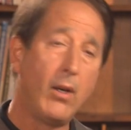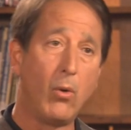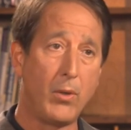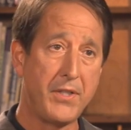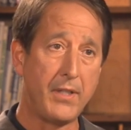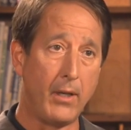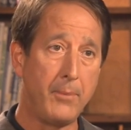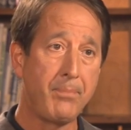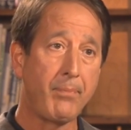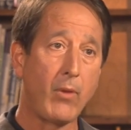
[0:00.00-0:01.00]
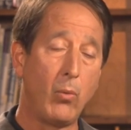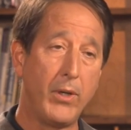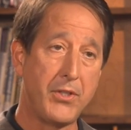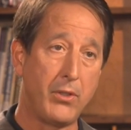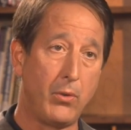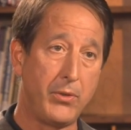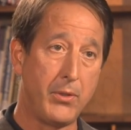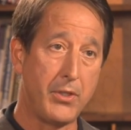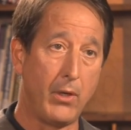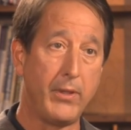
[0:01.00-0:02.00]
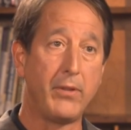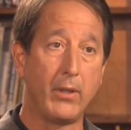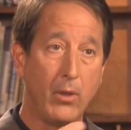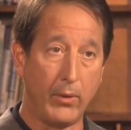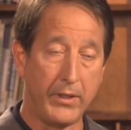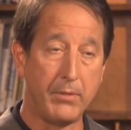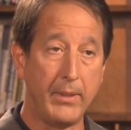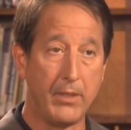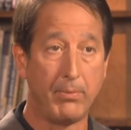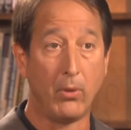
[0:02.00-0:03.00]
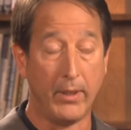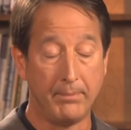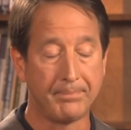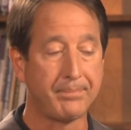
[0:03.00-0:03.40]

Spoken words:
or so where soldiers know that they're going to be deployed.